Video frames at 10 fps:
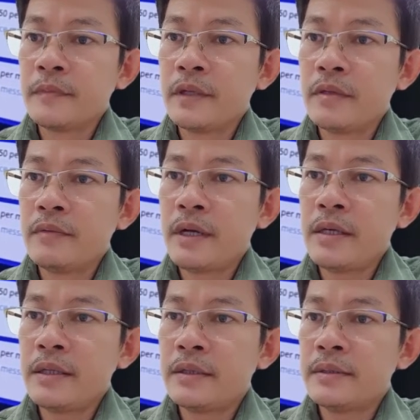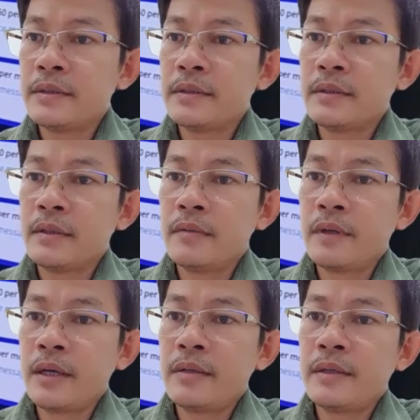Okay, right here.
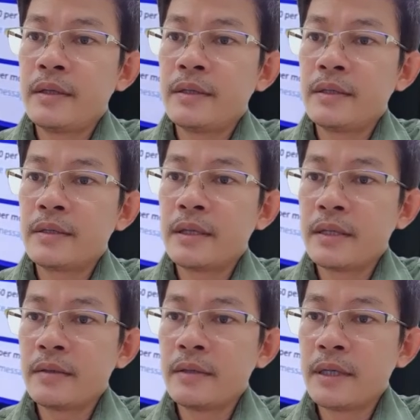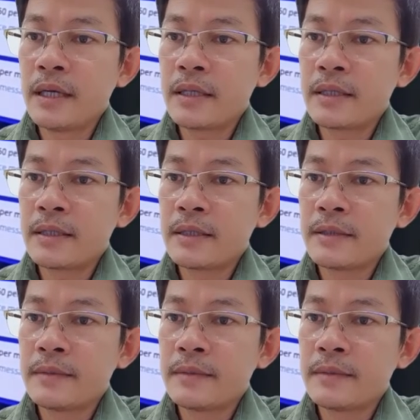Alright, then just like a next.